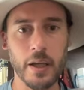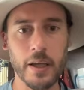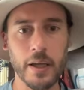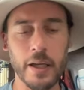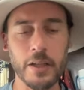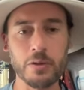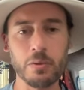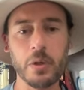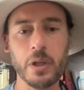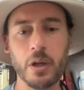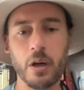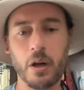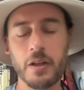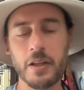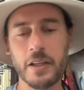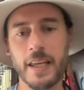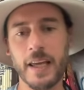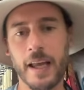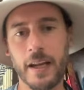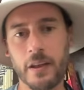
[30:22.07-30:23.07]
It's really hard
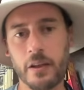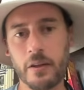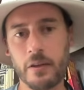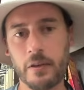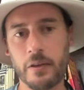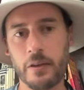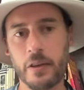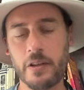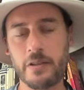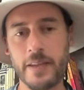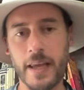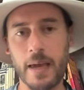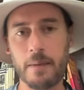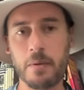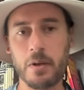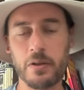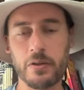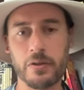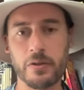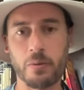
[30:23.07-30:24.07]
to get the
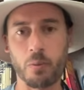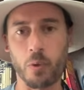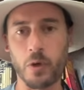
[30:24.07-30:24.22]
damage